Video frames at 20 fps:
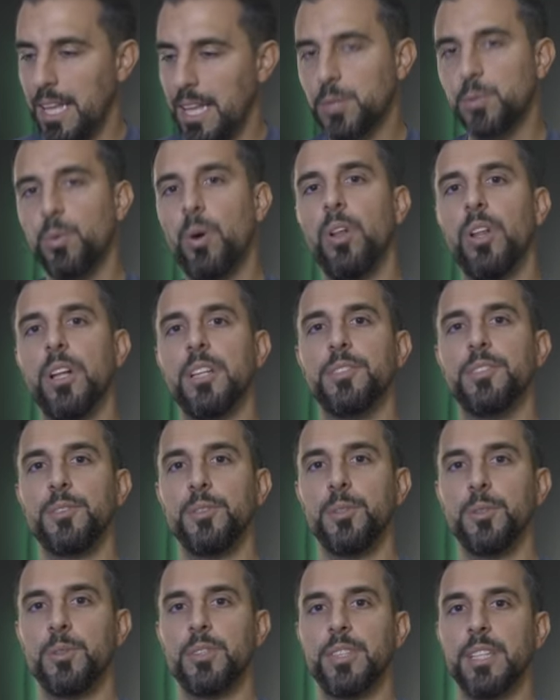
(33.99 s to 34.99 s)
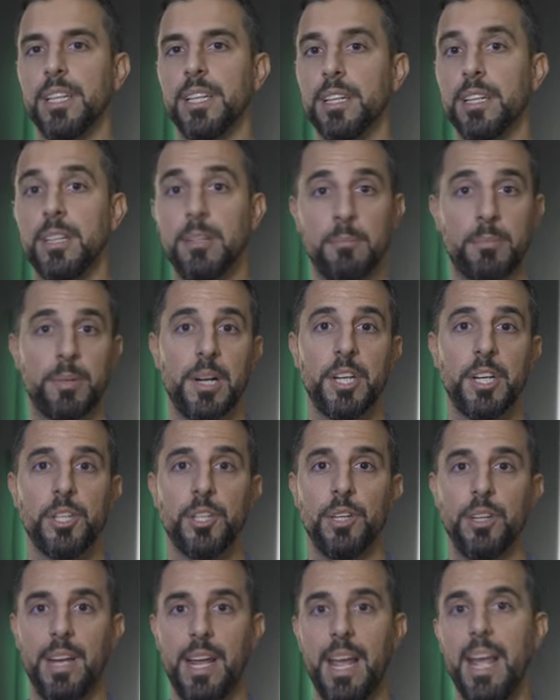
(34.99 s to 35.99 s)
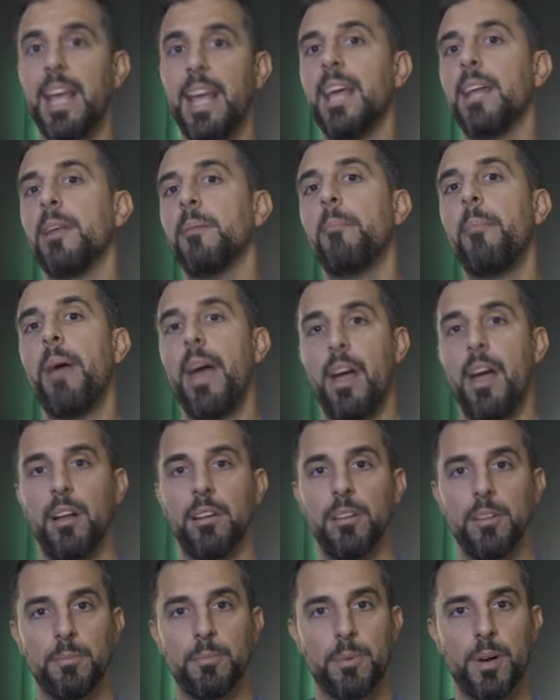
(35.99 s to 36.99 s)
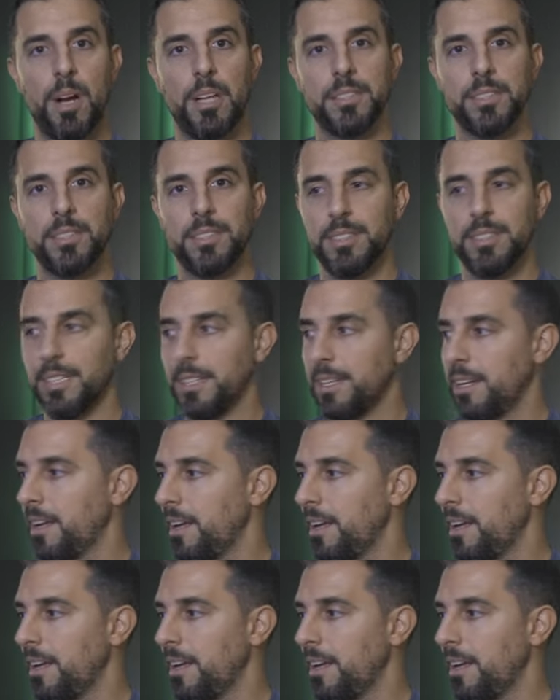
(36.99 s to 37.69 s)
as well as using compression and parallel processing.